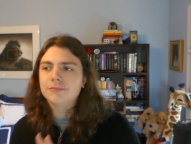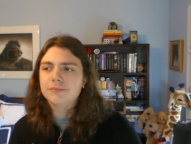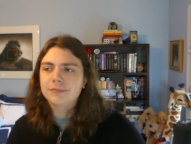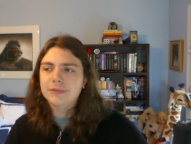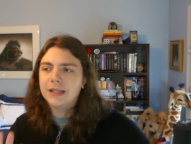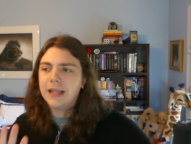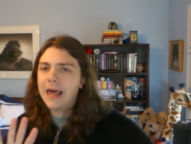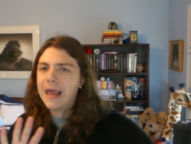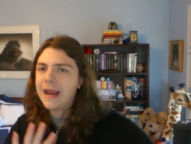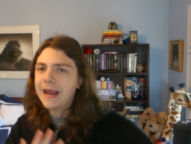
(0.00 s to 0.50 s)

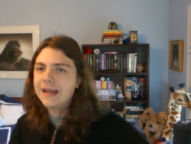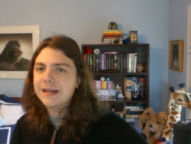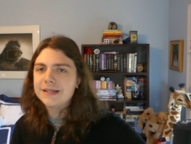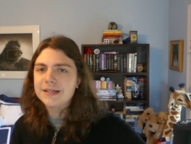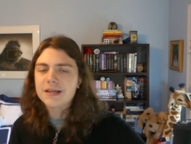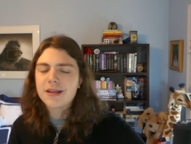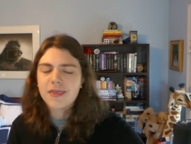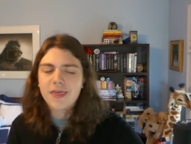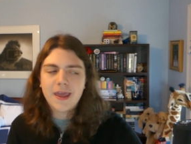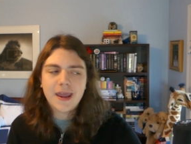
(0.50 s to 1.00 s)

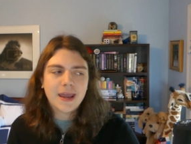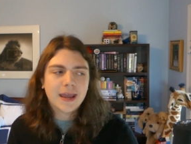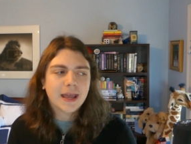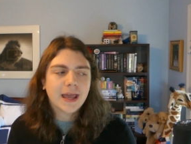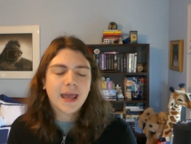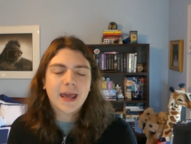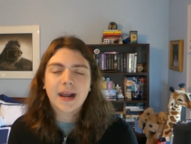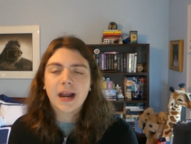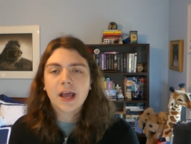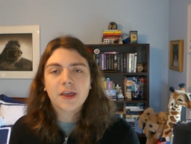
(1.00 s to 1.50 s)
land thing,
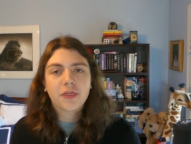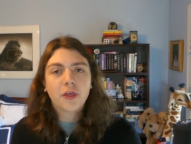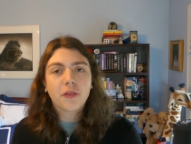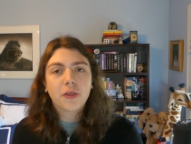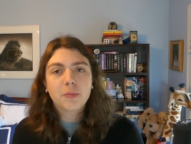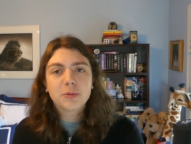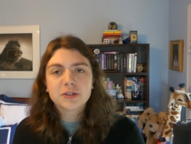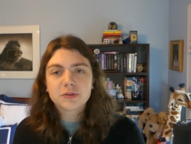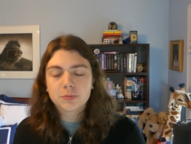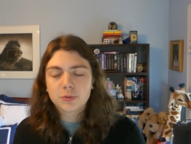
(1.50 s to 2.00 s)
and I thought
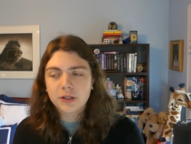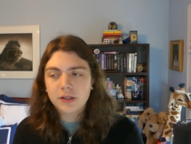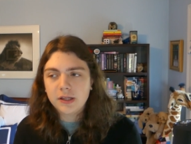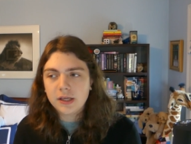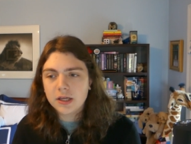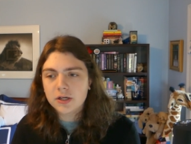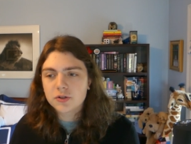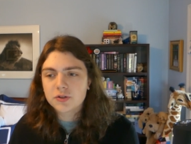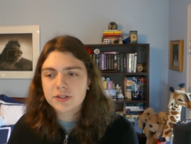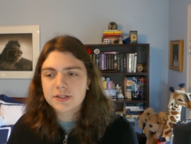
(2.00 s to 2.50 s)
that was a
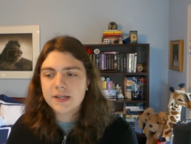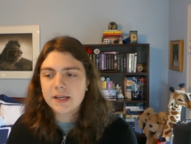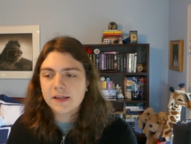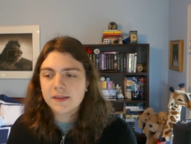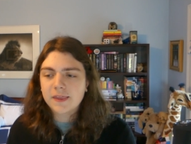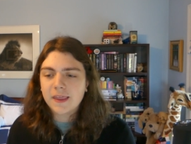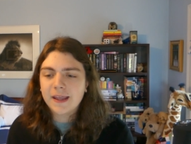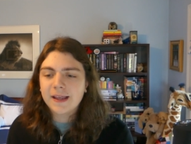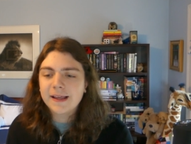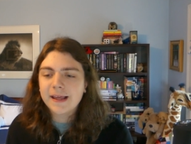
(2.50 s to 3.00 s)
really interesting
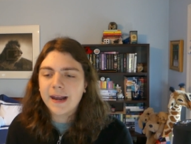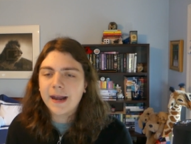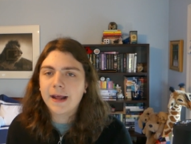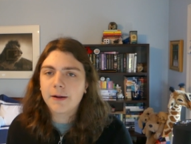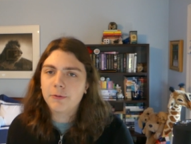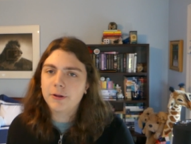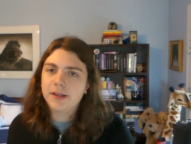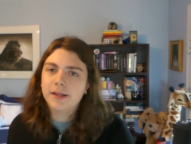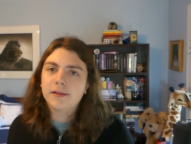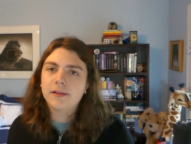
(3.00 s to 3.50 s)
thing, and I
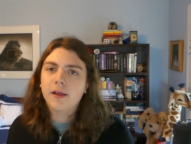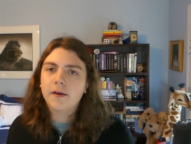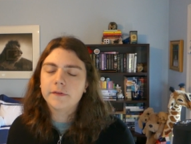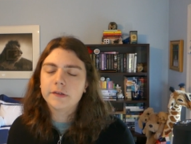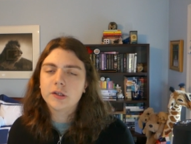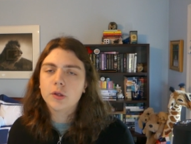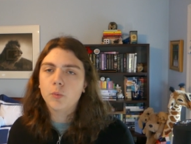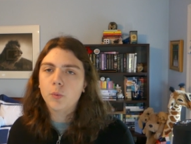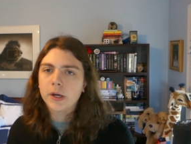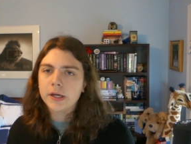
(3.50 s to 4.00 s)
really
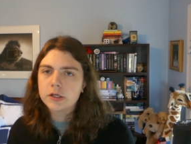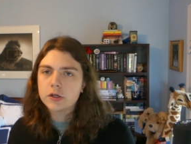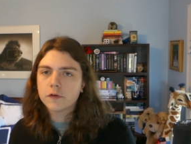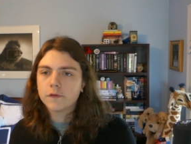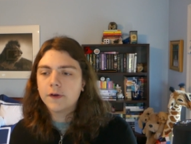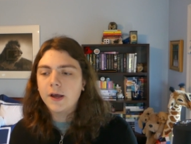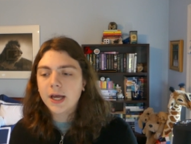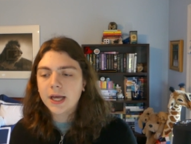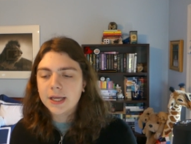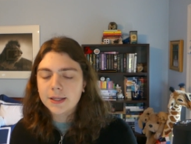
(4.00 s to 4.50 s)
loved the winter
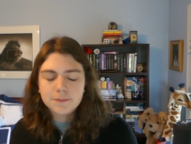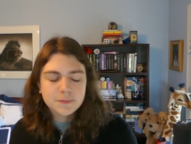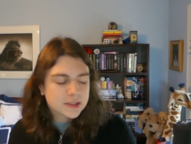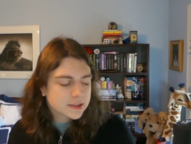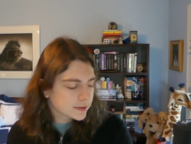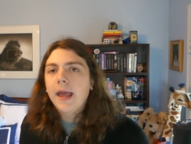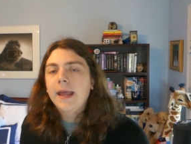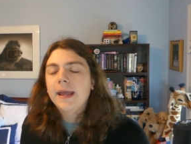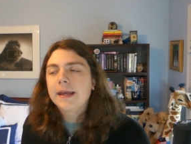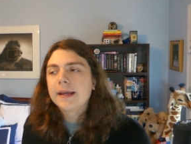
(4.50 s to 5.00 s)

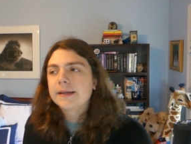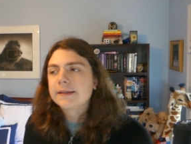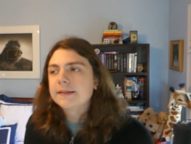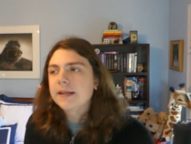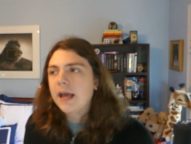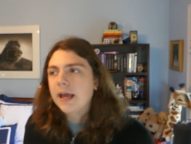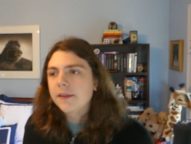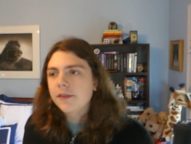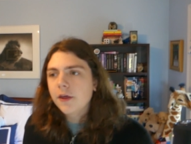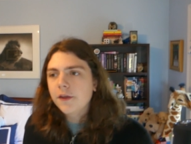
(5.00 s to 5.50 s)
vibes.
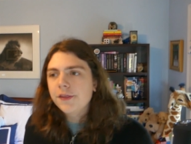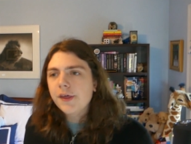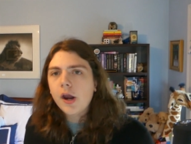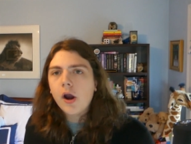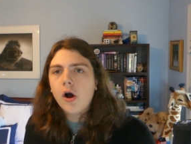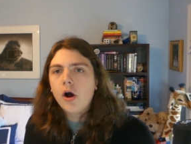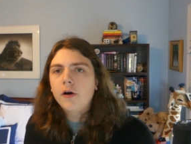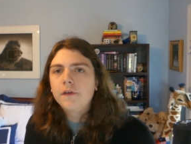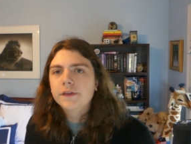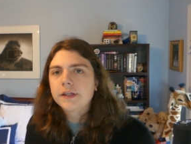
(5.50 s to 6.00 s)
And I thought
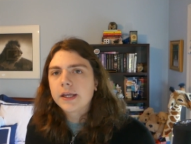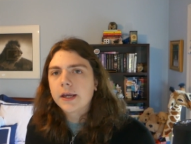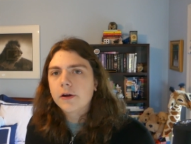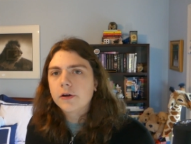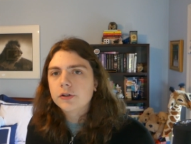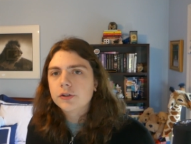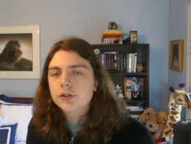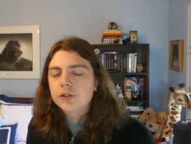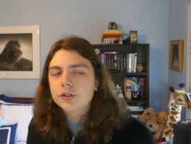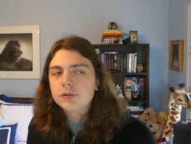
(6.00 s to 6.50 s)
that all the
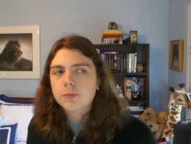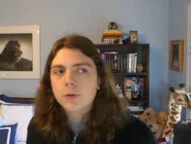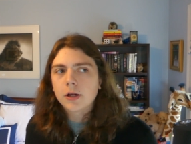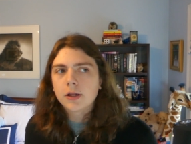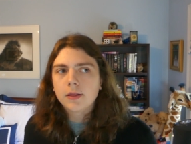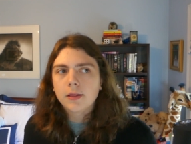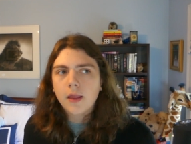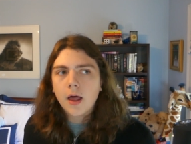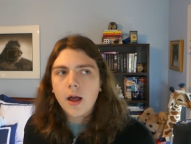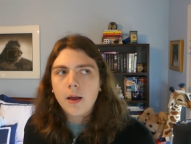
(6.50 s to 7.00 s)
characters were
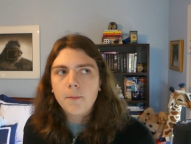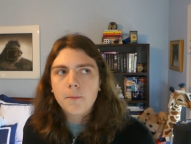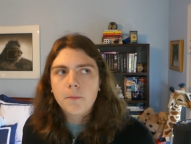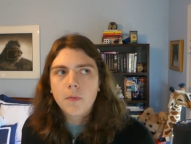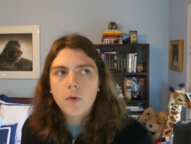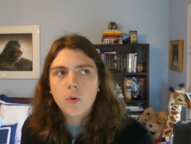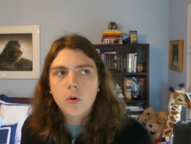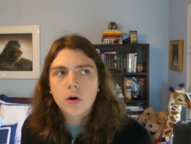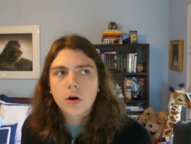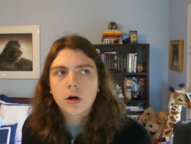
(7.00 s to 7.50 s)
a lot
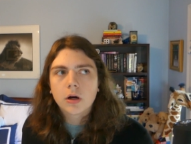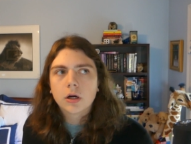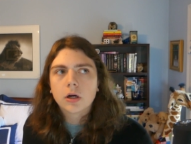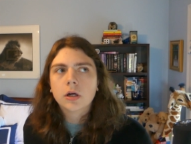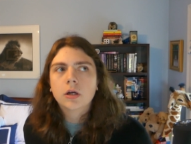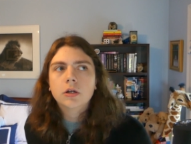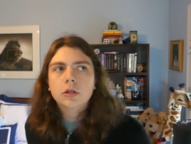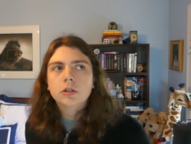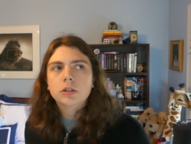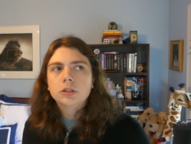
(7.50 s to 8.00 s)

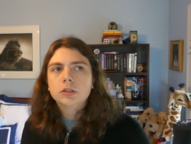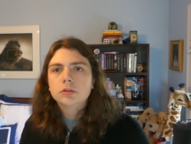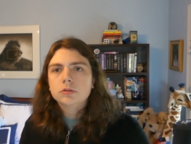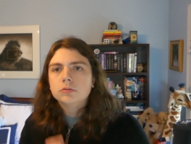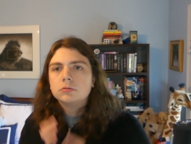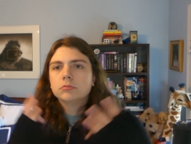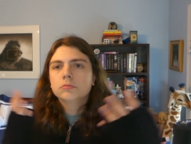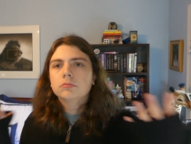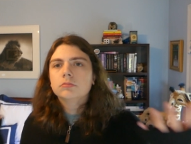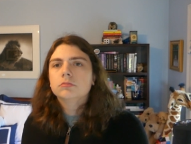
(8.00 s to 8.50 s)
more
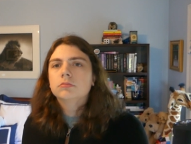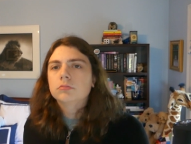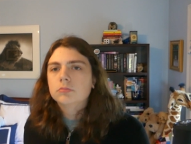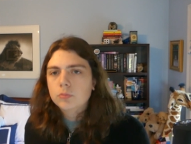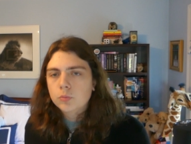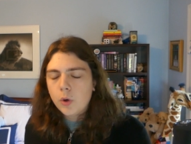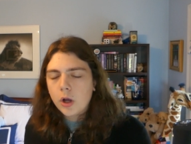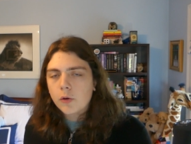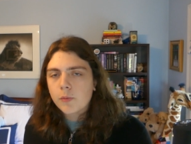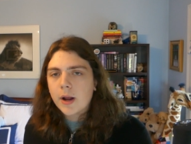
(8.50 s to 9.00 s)

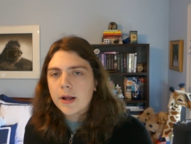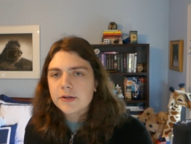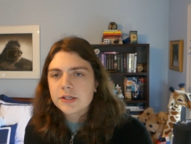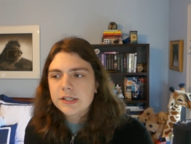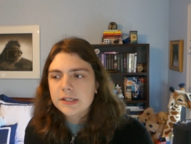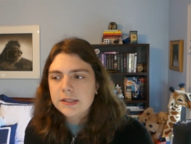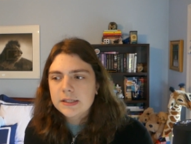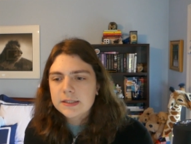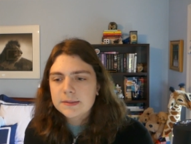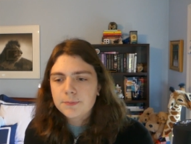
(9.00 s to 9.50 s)

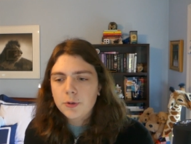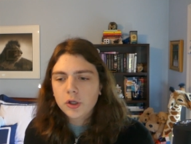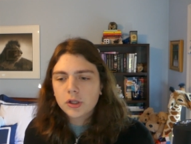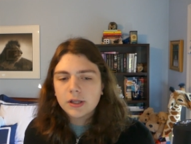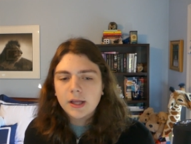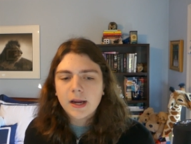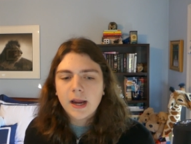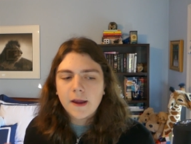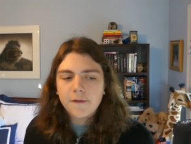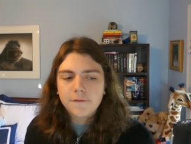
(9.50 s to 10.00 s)
well-rounded in this book.
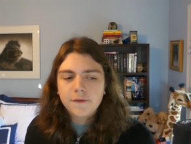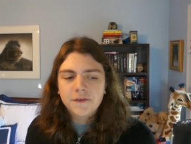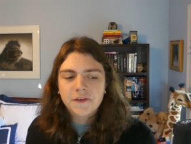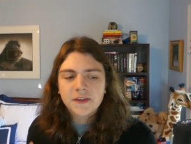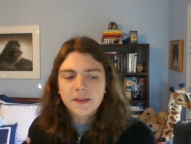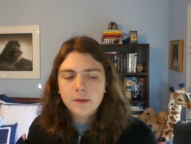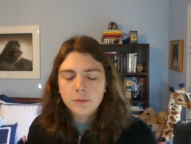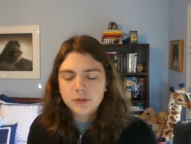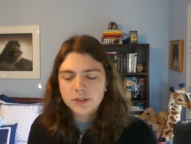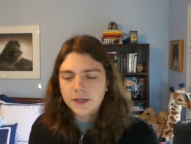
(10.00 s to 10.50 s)
Like, I feel
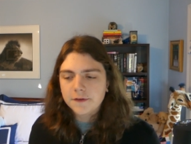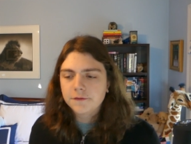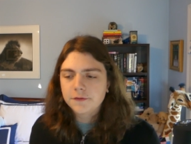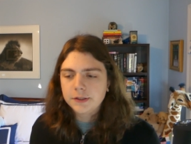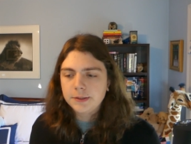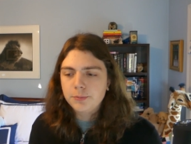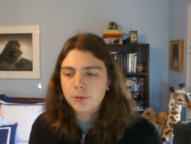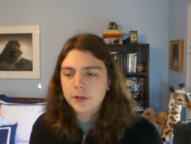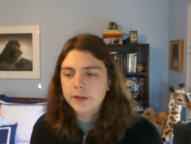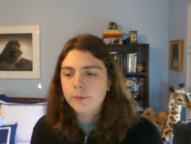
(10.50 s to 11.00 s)
like they were
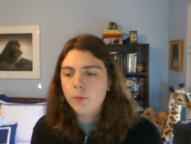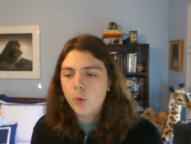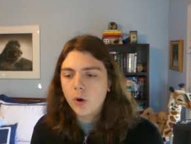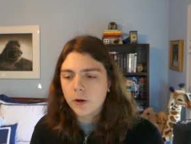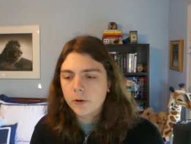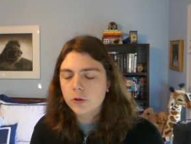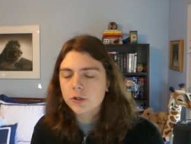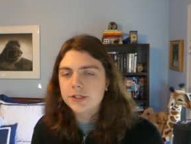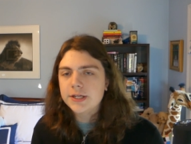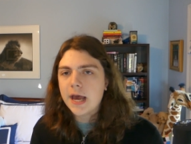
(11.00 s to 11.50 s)
definitely pretty
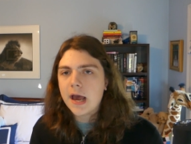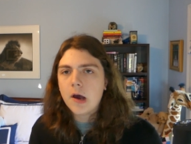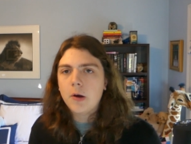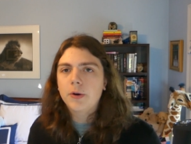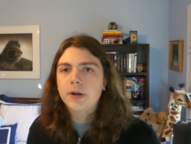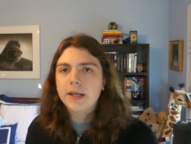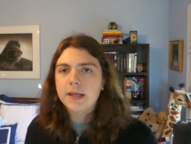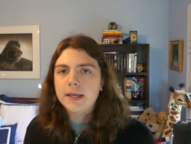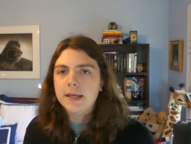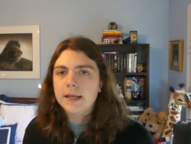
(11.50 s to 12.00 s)
watered
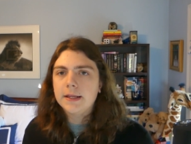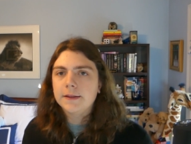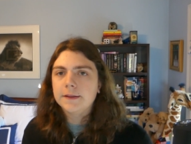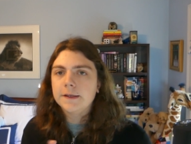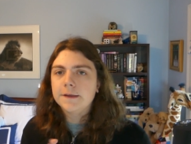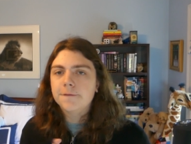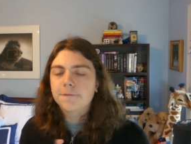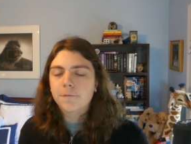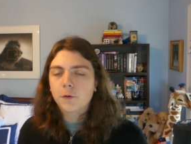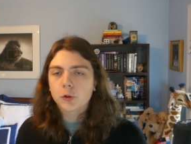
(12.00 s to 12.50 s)
down in
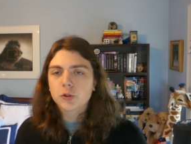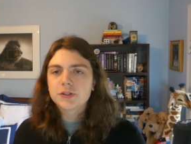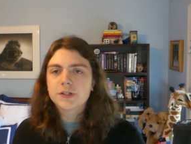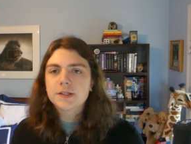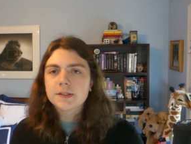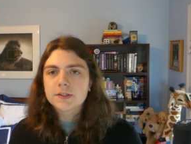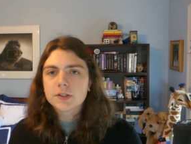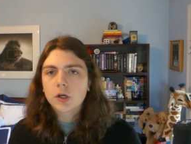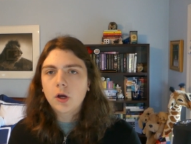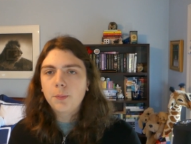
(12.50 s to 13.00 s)
the first
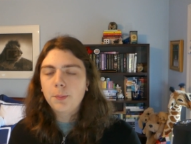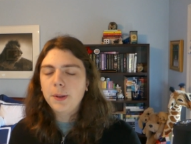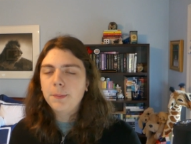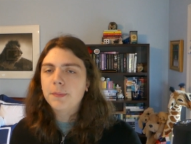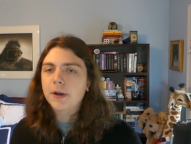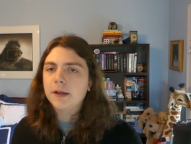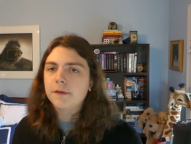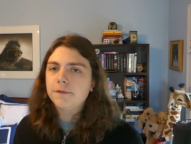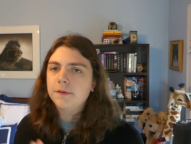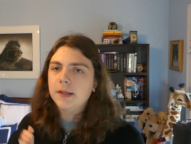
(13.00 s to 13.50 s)
installment,
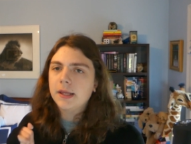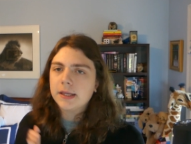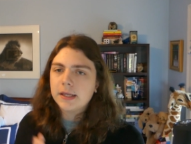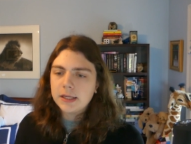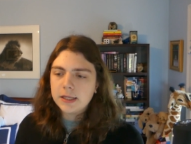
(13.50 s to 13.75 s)
but I feel like